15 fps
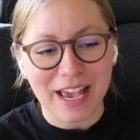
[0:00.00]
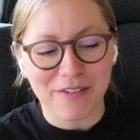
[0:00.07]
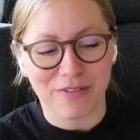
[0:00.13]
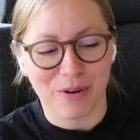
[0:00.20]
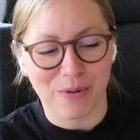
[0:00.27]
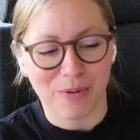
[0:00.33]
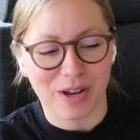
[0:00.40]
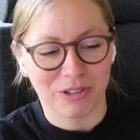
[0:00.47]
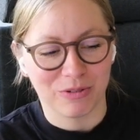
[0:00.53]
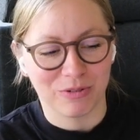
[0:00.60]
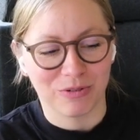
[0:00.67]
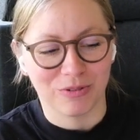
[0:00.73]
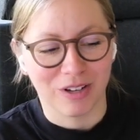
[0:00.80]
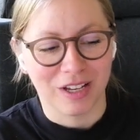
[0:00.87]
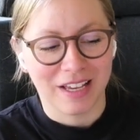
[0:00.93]
Everyone
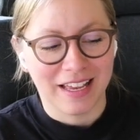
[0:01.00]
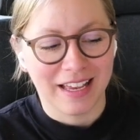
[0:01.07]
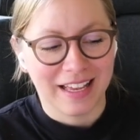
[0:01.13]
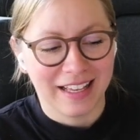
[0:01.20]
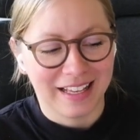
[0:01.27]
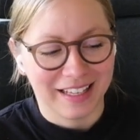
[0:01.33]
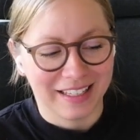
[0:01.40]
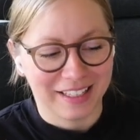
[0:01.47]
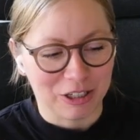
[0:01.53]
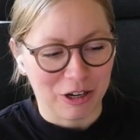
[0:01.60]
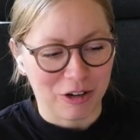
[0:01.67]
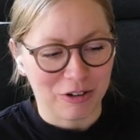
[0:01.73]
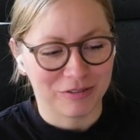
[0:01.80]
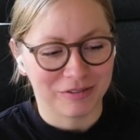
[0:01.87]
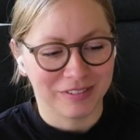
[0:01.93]
who
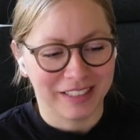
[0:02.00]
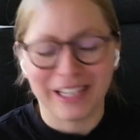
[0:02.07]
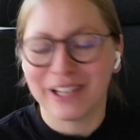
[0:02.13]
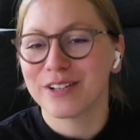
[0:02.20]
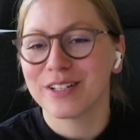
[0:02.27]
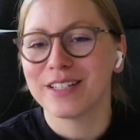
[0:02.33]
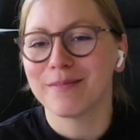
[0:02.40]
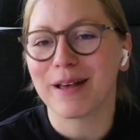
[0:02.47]
hears